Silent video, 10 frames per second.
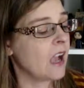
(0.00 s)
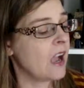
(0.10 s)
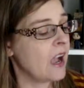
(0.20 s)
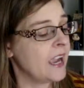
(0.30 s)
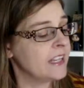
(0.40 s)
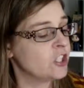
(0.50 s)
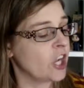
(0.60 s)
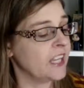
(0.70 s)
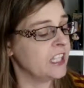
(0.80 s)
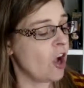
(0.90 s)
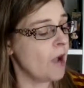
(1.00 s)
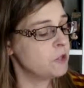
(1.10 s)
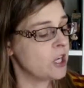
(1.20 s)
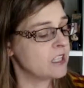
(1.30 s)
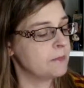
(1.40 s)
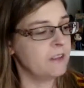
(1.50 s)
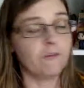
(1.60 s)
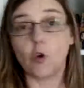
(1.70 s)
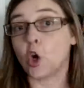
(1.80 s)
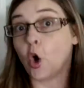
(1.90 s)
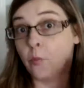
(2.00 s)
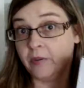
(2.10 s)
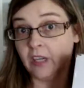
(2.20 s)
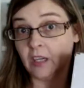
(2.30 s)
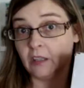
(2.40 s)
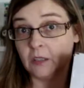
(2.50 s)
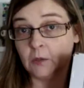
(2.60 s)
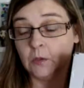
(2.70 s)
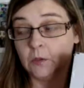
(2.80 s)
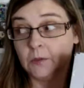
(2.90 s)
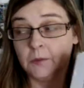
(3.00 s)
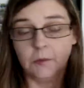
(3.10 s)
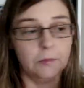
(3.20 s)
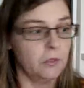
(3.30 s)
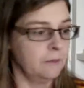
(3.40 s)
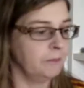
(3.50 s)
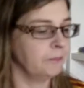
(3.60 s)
hide shiny objects before opening. Oh boy.